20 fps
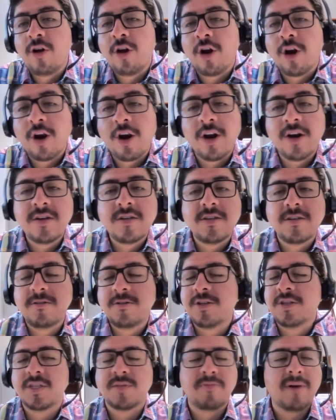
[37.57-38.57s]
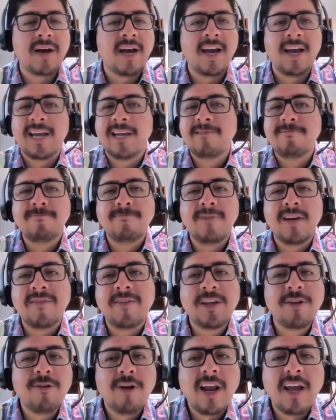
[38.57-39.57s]
learned just by
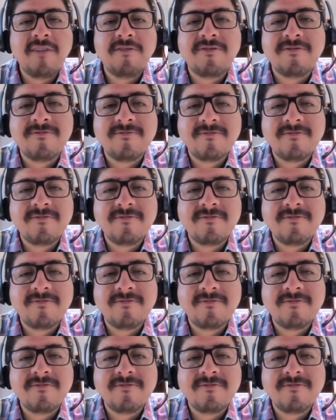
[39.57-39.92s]
living your life.